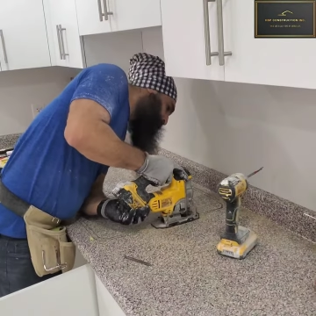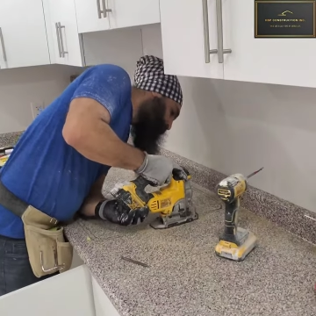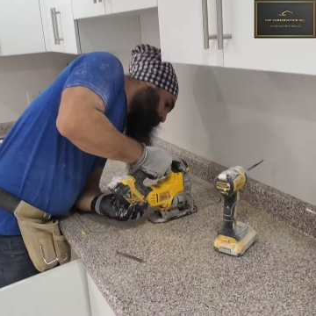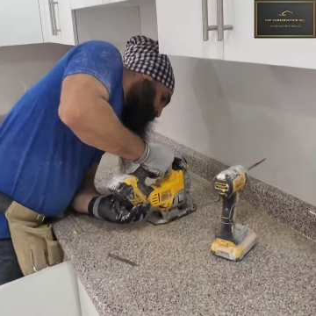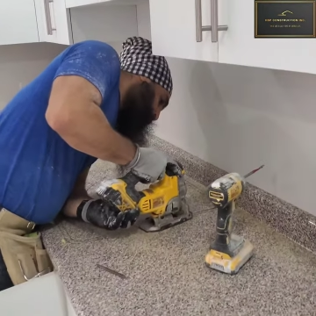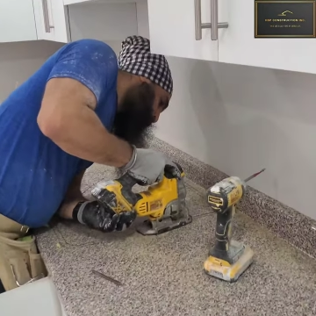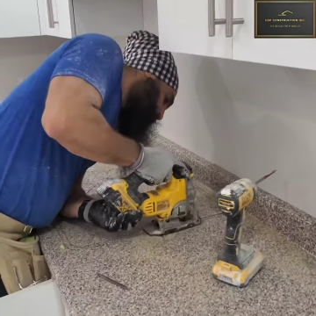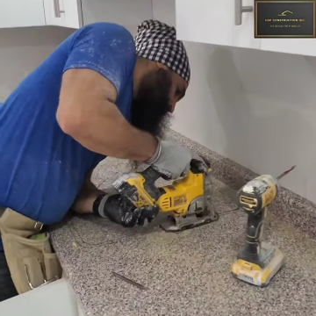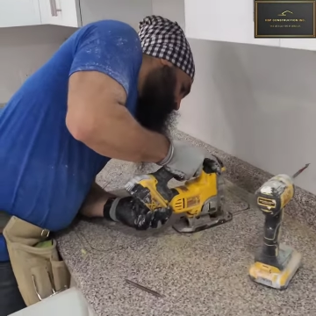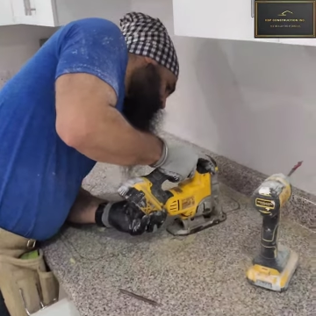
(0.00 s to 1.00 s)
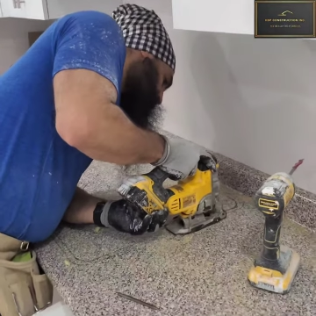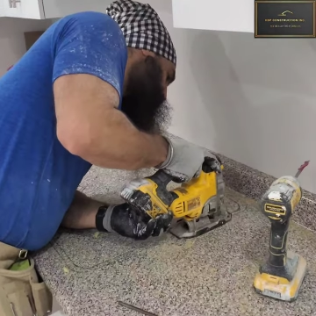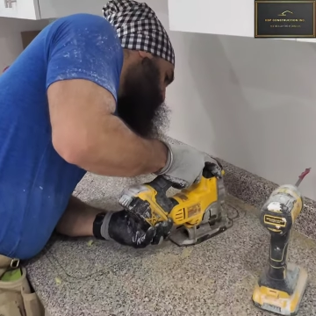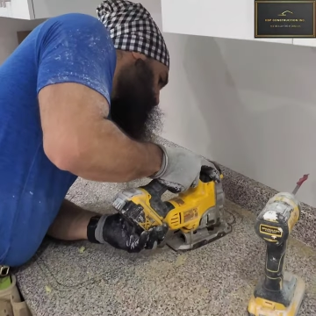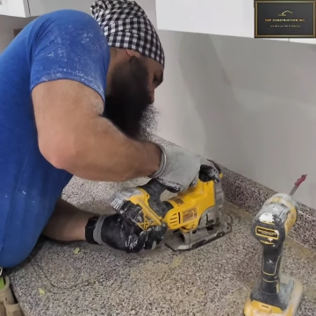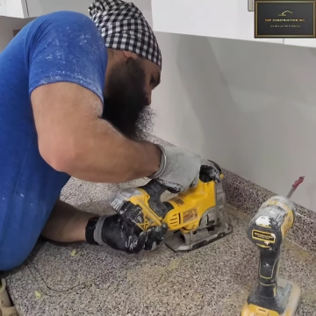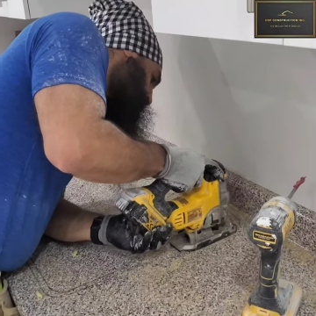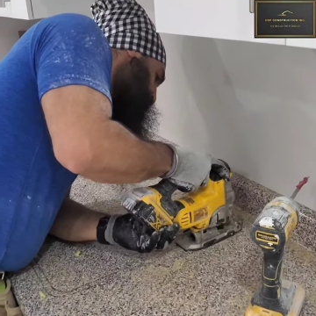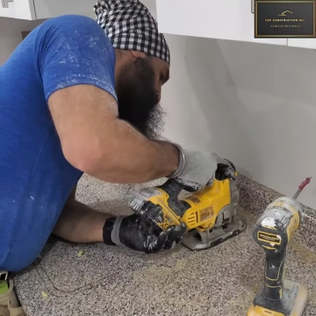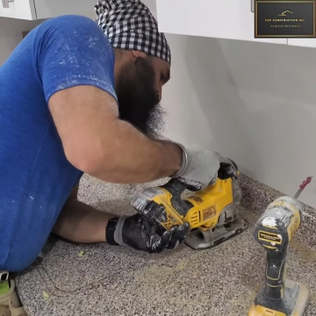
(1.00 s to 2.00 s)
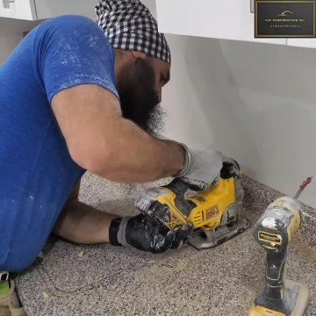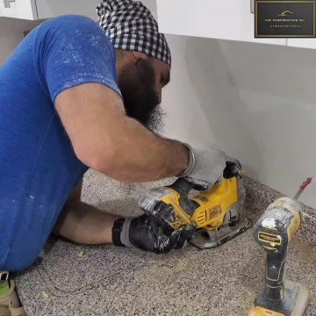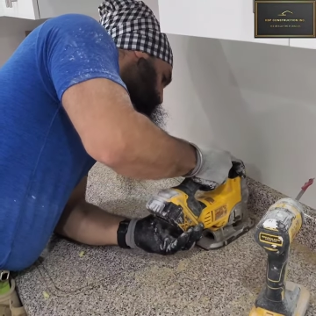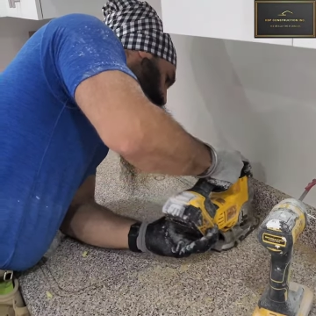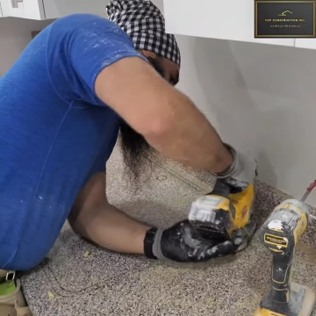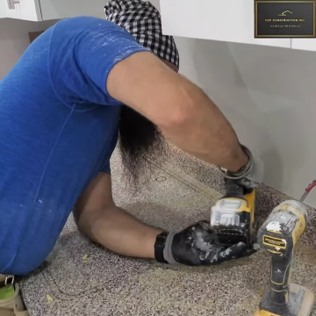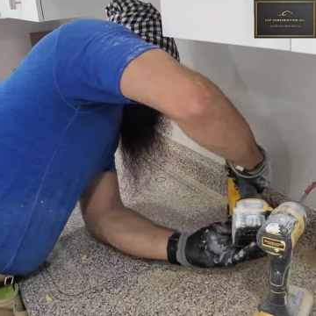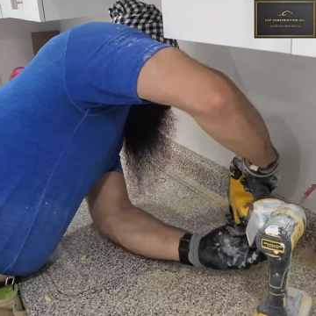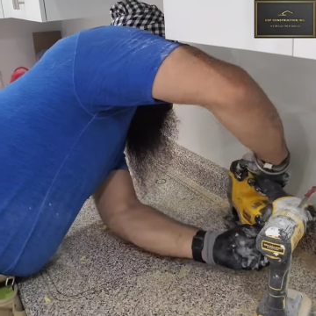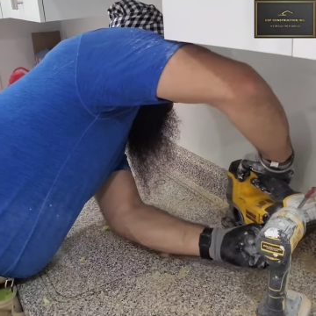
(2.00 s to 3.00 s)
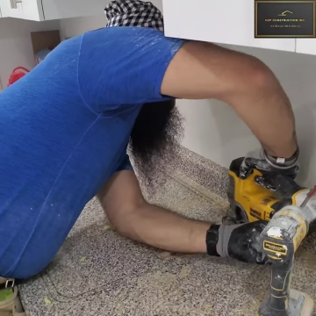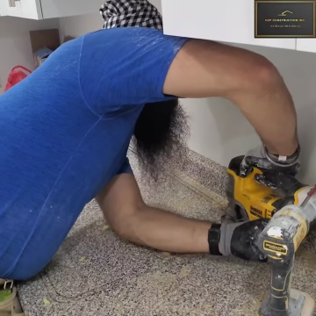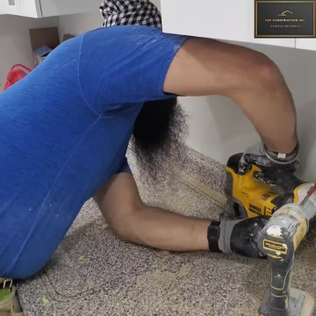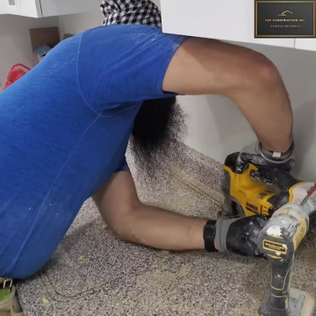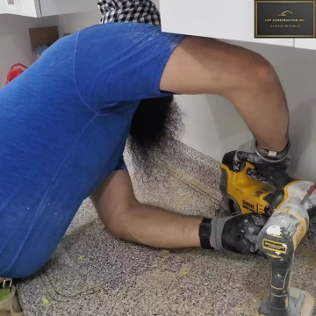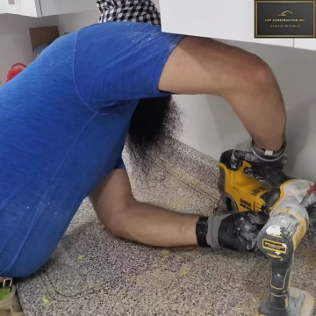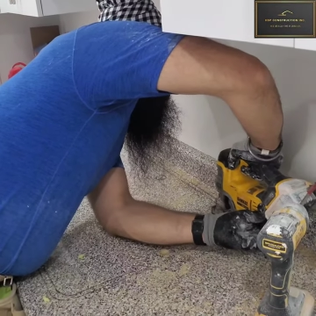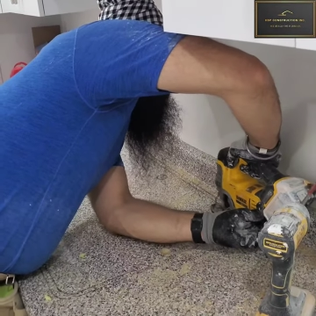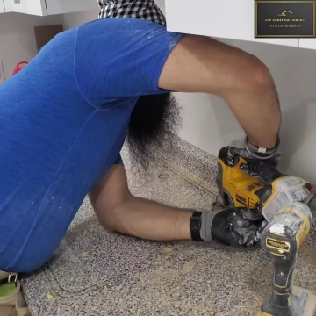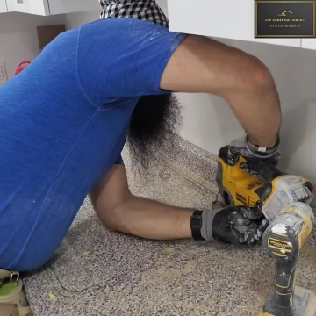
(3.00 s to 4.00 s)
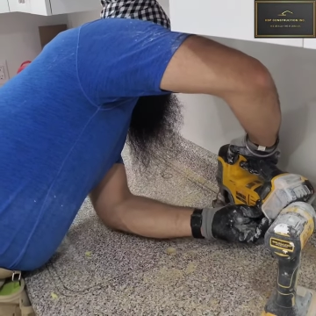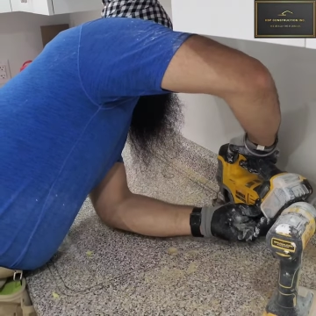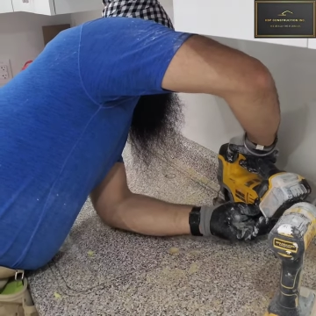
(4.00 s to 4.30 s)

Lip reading: No face is visible, so there are no lips to read.